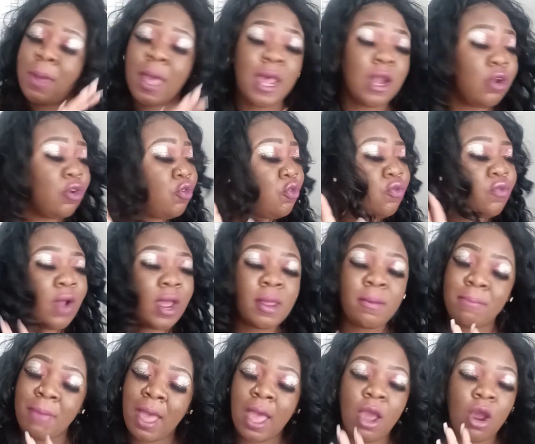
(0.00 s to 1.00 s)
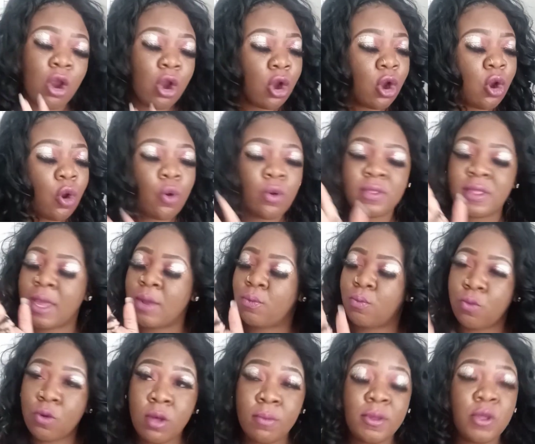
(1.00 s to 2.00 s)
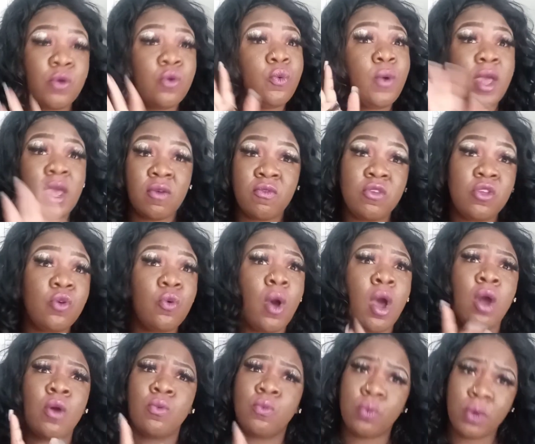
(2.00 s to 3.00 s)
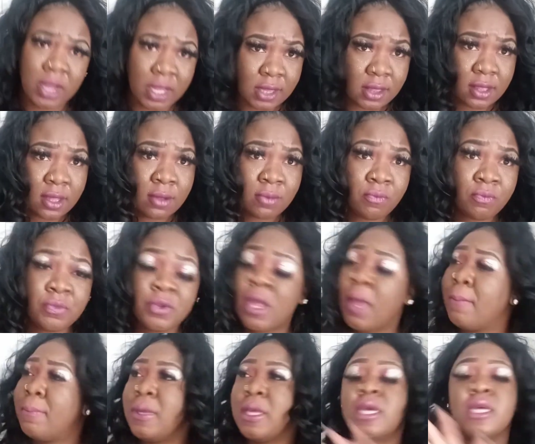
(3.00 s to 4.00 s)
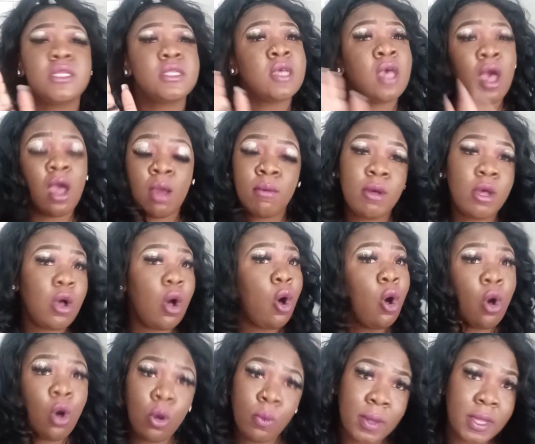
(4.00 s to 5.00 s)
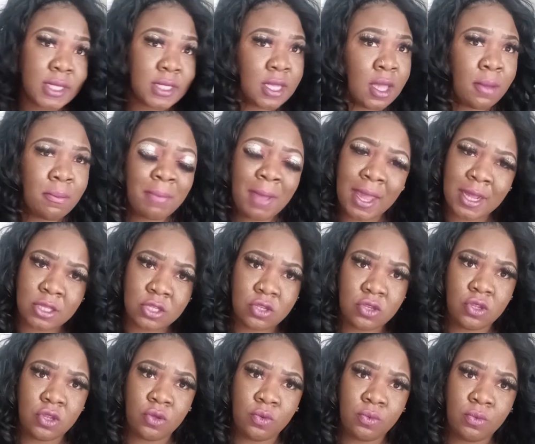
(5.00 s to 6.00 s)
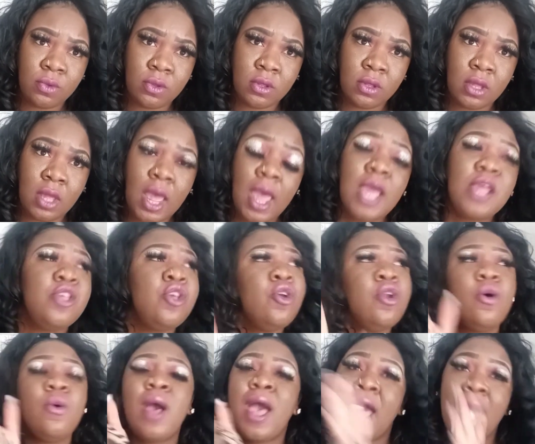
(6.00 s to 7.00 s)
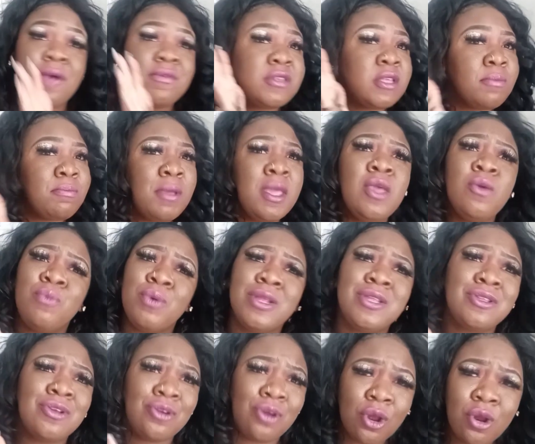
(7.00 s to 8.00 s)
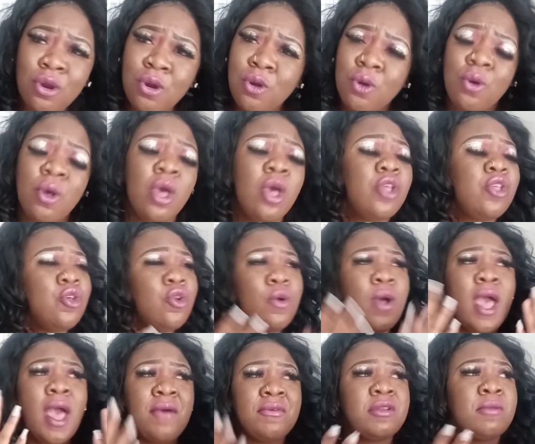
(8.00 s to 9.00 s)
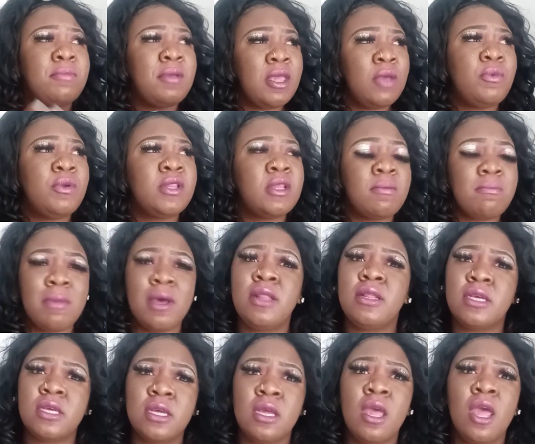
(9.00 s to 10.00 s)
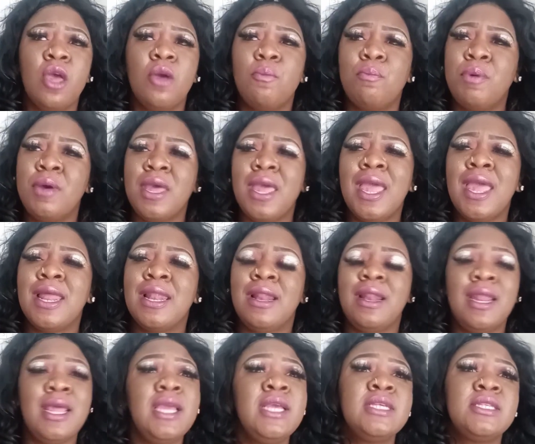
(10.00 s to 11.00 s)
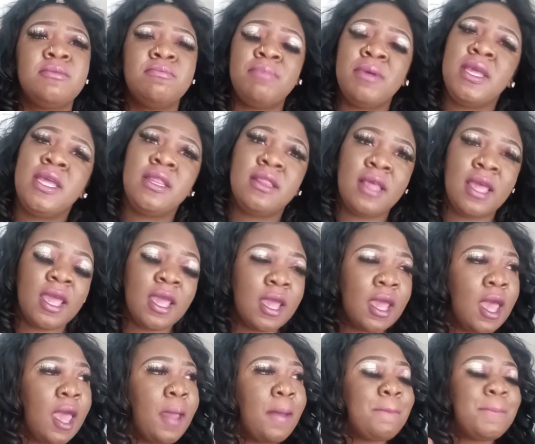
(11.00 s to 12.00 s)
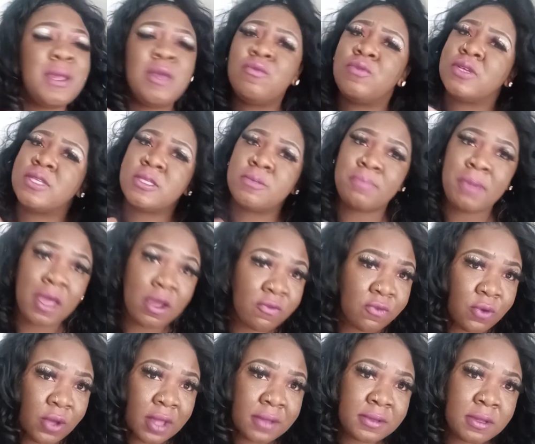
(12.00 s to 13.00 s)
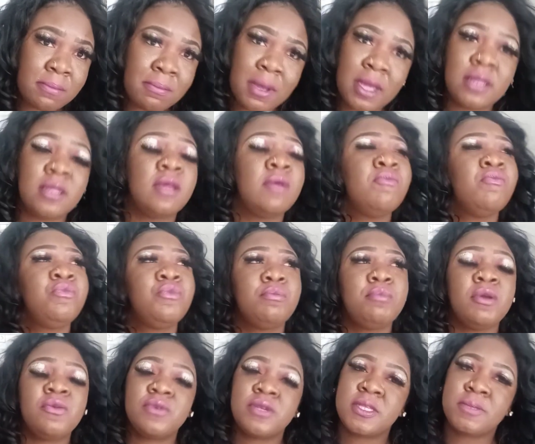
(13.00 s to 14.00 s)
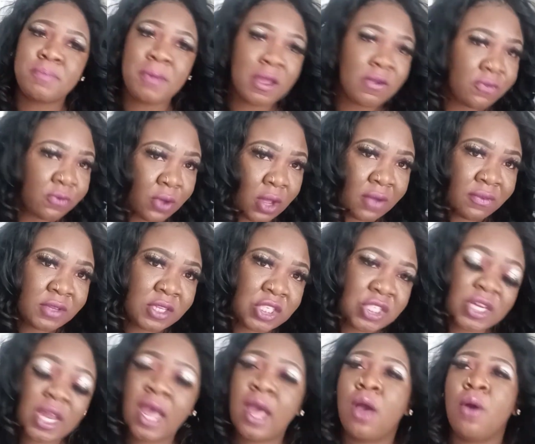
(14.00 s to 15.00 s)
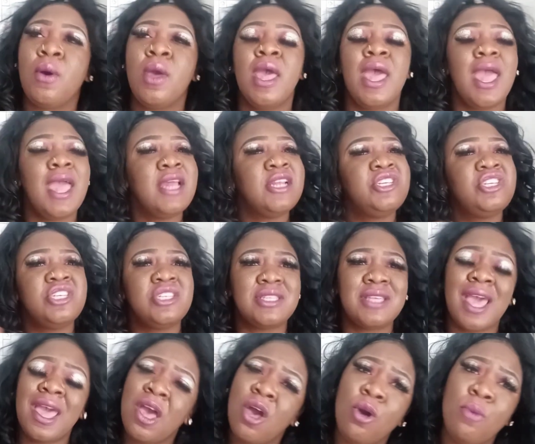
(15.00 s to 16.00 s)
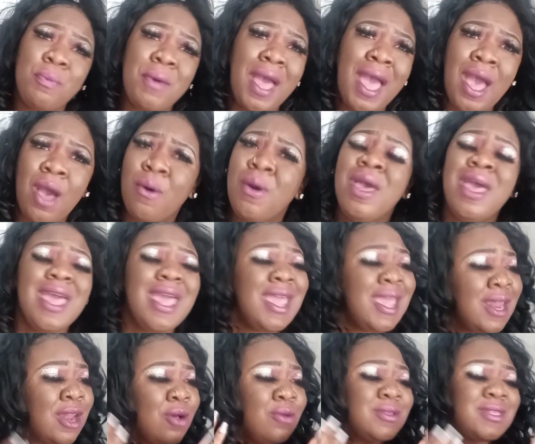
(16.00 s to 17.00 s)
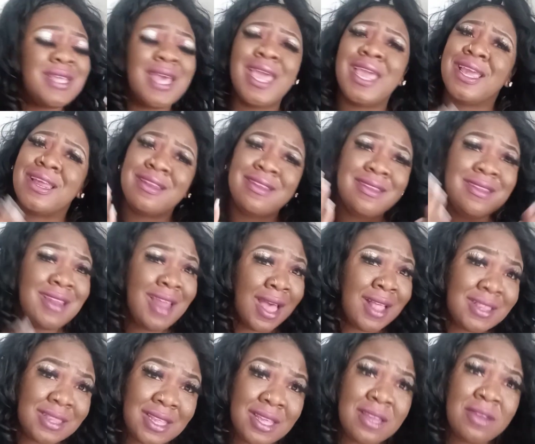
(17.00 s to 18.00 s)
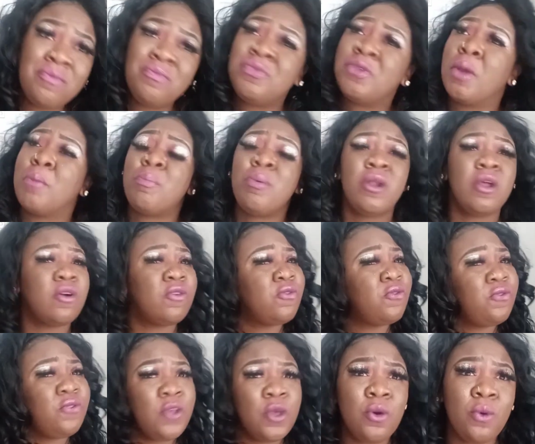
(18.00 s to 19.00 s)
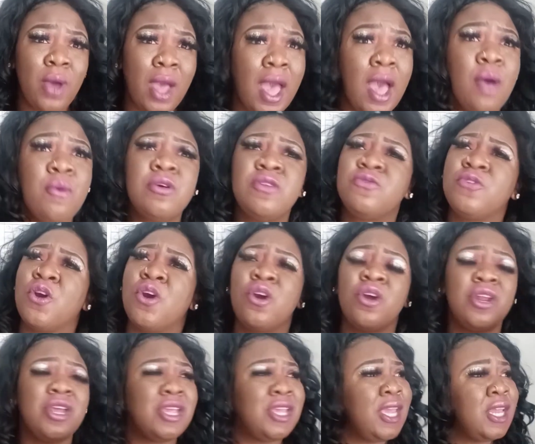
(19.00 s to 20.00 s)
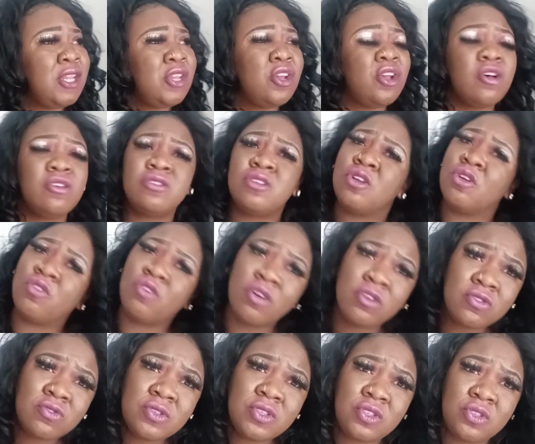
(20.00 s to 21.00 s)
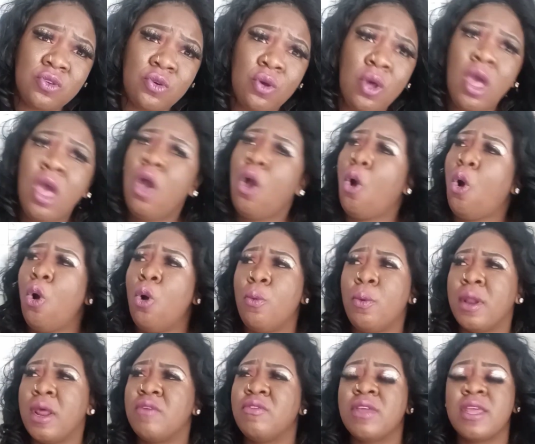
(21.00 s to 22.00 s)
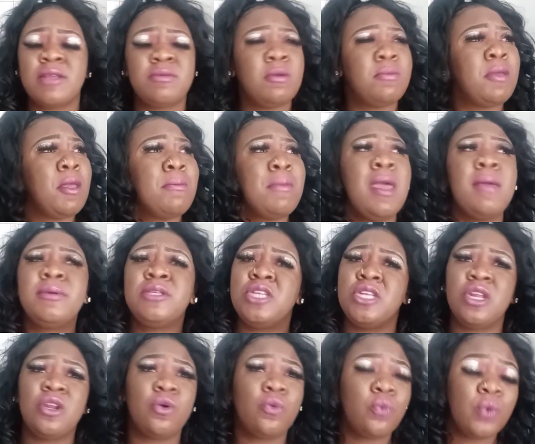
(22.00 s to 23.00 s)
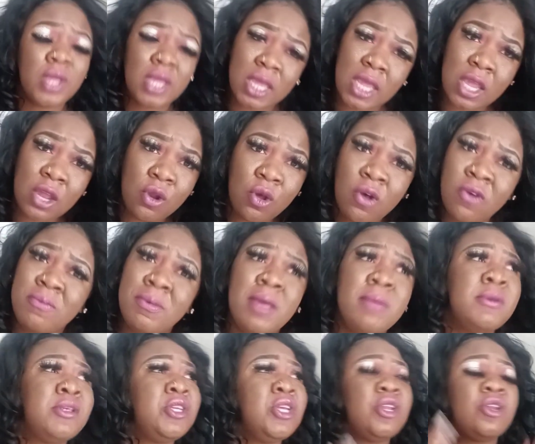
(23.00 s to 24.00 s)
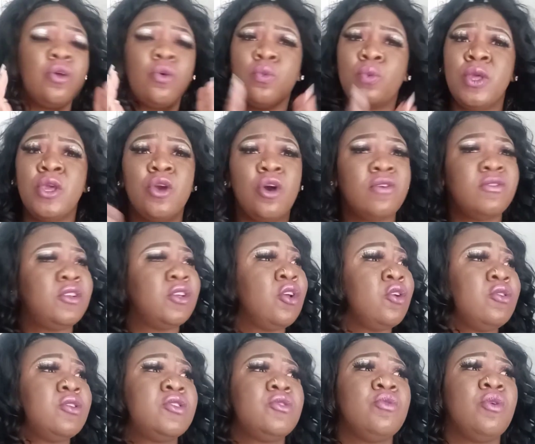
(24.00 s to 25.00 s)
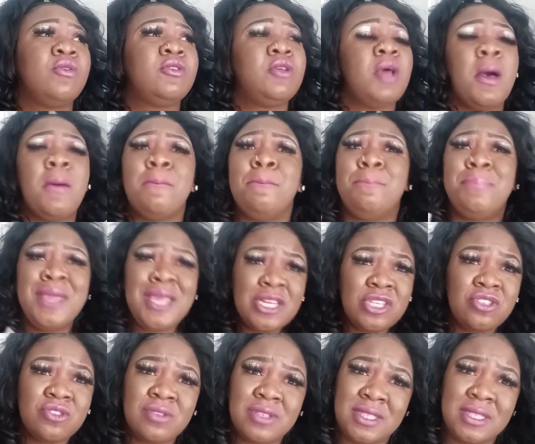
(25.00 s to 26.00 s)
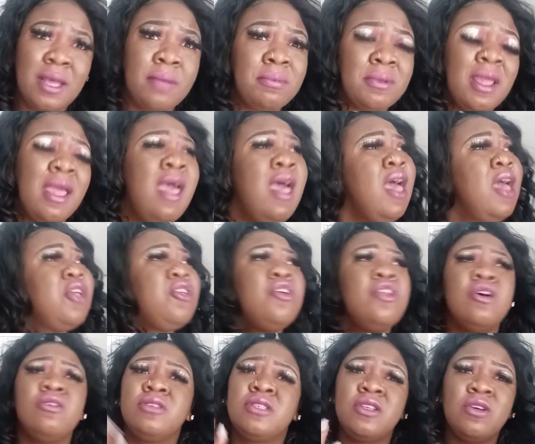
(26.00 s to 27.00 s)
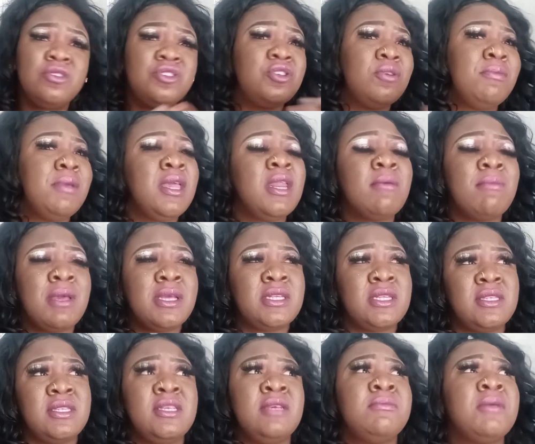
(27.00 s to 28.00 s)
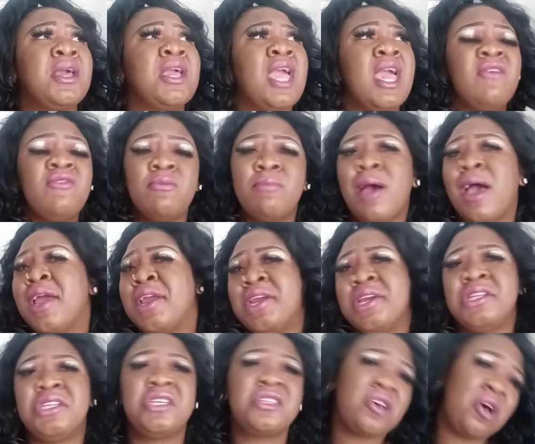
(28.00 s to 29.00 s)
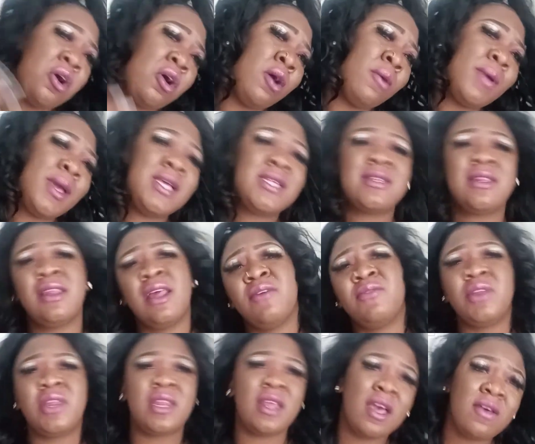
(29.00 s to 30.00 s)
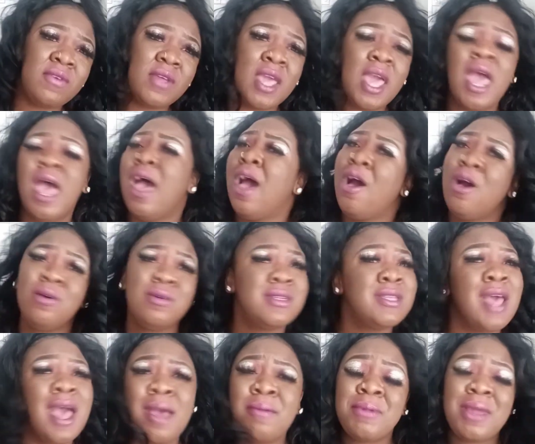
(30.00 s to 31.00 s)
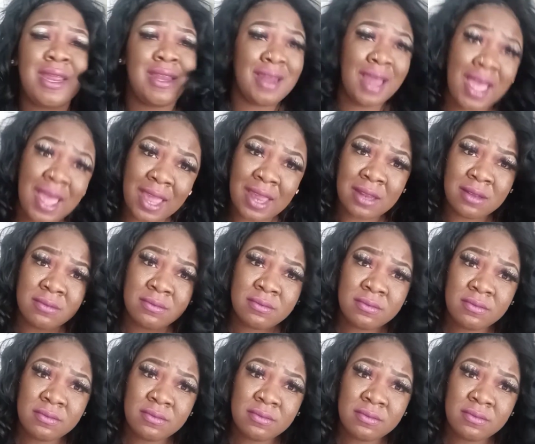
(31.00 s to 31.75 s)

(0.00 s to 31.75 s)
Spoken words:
better do right by her or that woman, whoever you are with, because karma always come back to you. You don't have to be with the girl. You don't have to be with the mother, but at least be there. Be respectful of the mother. Be respectful of the child, and just help out. It don't take nothing but a few hours for her to get to go to the grocery store or whatever case may be. Maybe she need a weekend off. Maybe she need a week off to go to a beach or something. Social media makes it seem like everybody is just always lovey-dovey. Whole time they not.